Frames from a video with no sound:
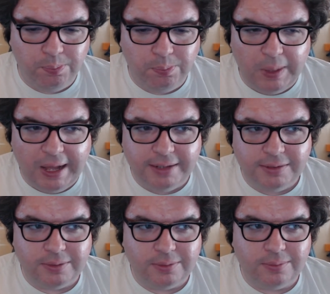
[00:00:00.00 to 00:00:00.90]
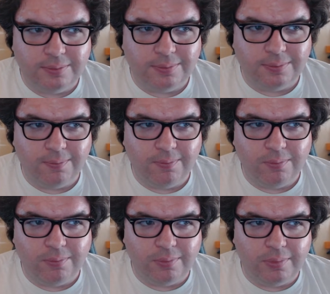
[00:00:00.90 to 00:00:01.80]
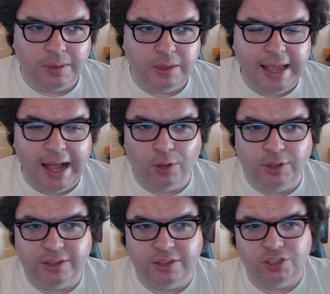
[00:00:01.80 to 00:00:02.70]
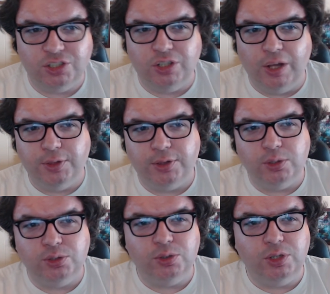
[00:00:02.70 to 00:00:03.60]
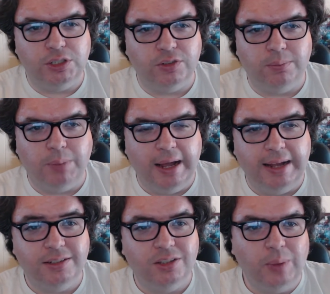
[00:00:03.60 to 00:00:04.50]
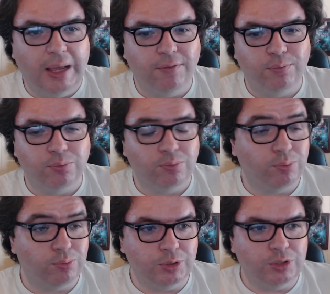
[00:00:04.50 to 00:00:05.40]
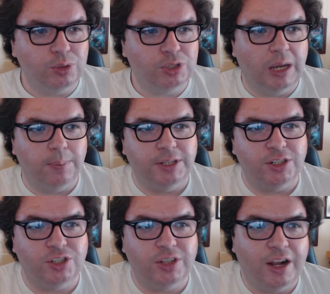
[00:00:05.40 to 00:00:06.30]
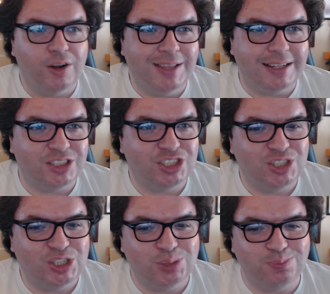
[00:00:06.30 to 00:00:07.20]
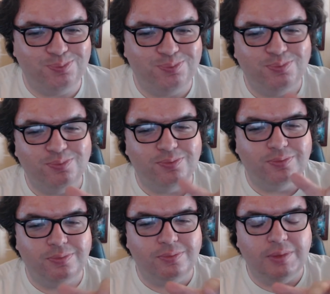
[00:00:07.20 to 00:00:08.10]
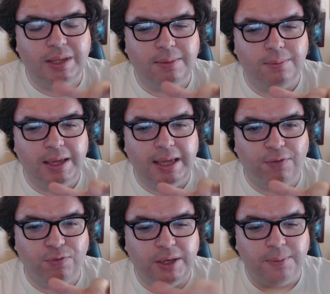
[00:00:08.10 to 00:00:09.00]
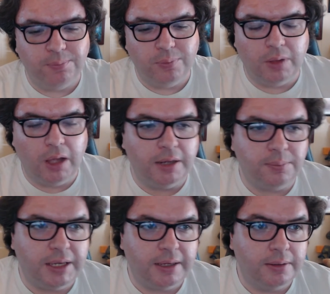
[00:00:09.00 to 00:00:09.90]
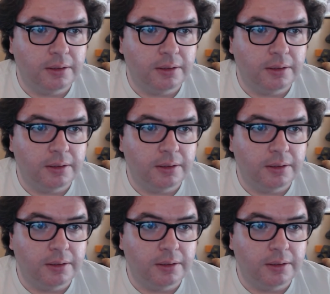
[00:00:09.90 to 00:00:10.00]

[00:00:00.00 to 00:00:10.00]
But now that this now that those two studios are combined, we have reduced competition there, and that's iffy on me.